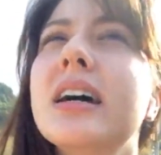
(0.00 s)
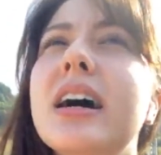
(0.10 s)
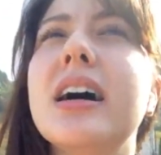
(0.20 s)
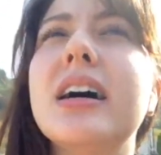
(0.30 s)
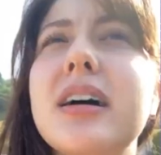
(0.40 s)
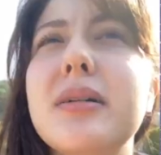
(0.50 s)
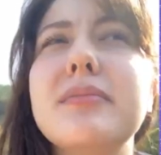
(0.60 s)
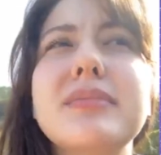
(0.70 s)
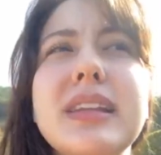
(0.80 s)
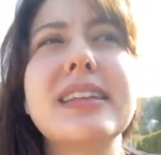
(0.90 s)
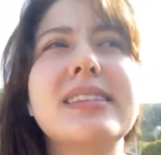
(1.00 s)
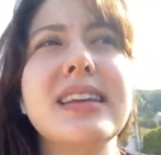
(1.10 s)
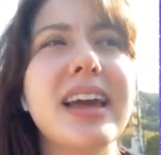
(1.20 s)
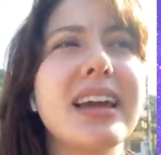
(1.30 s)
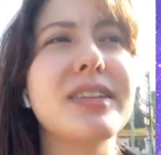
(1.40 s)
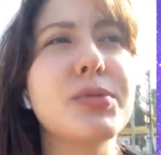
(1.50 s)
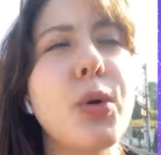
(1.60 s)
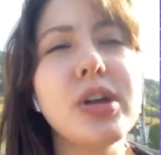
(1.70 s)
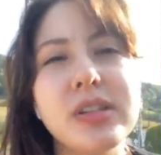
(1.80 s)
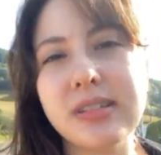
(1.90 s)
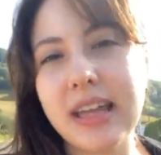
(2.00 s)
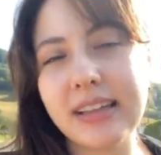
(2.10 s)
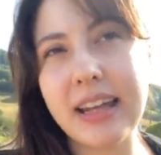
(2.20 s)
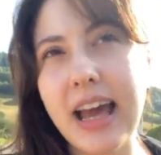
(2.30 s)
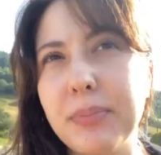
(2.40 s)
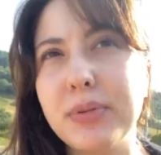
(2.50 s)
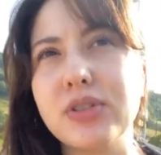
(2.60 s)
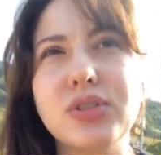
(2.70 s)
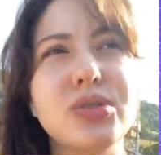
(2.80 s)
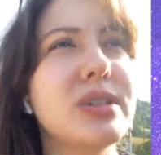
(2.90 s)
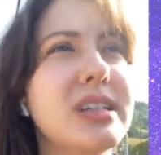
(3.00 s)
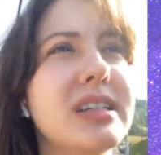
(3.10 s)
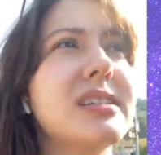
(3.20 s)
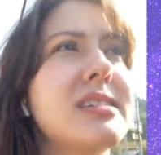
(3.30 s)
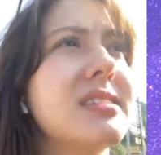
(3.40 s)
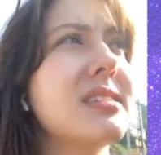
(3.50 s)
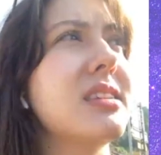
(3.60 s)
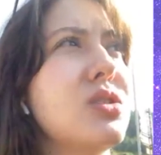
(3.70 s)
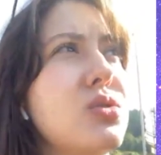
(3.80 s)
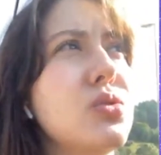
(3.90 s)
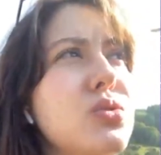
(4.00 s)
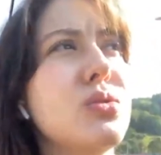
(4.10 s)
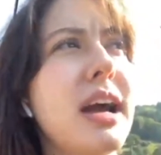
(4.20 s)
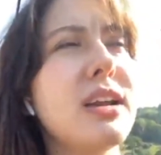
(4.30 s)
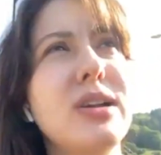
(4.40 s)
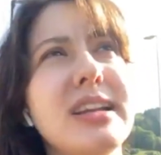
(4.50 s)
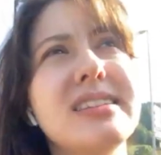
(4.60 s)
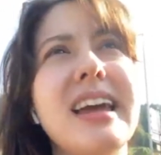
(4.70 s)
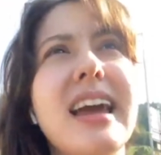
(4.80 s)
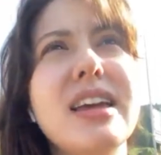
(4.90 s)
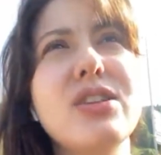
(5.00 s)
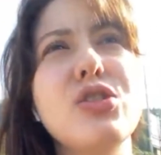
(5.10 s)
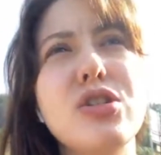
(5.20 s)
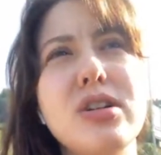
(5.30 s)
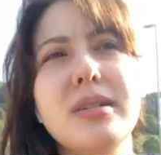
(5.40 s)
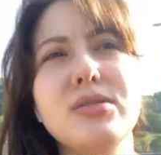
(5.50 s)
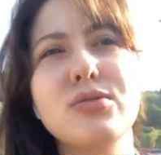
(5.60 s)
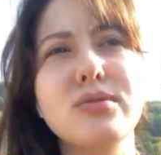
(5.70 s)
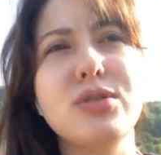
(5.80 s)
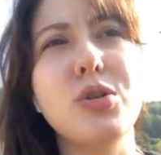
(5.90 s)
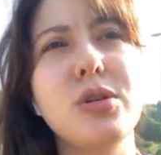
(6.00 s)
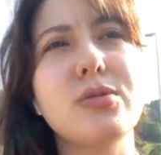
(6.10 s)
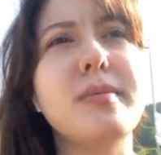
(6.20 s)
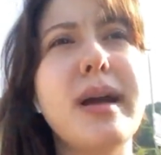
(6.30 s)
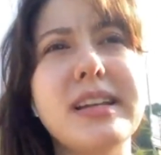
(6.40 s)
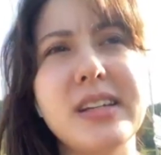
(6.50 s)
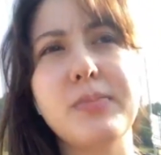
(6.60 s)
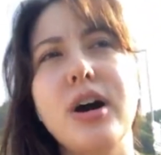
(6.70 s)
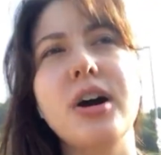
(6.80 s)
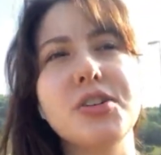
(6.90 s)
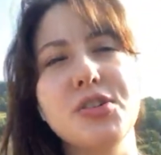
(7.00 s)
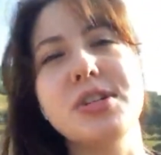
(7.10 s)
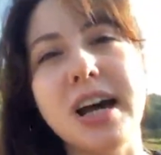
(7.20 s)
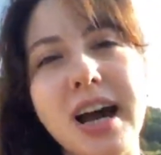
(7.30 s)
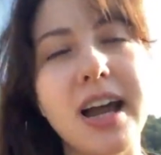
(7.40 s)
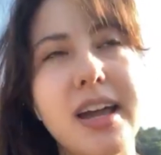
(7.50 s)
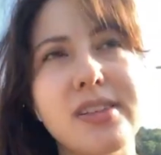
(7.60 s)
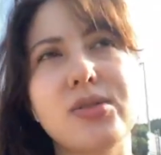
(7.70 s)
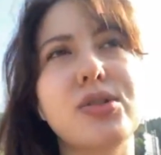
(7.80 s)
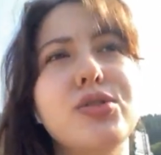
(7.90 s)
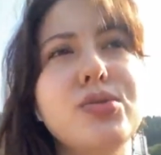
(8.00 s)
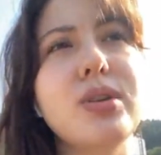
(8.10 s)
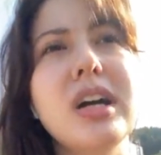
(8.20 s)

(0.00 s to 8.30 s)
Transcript: let's say the worst that can happen to you is let's say your romantic partner dies, or you